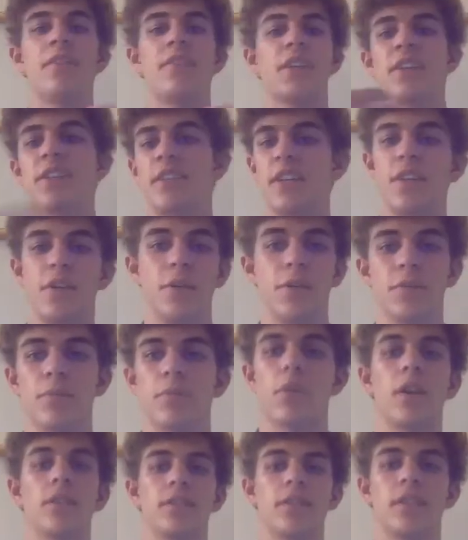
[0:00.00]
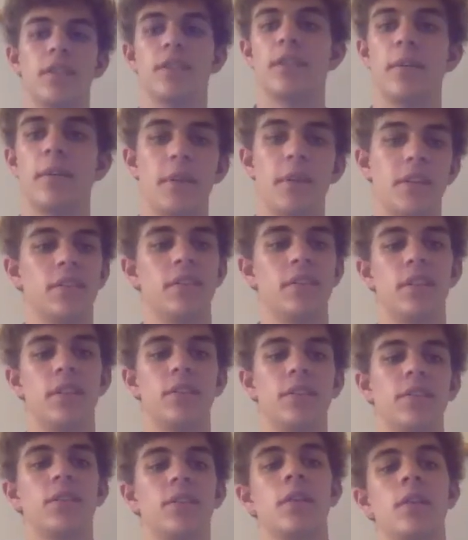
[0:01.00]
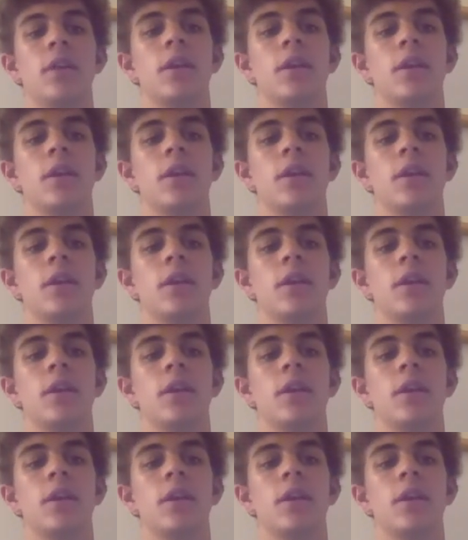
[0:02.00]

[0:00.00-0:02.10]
a continuous process. That makes sense.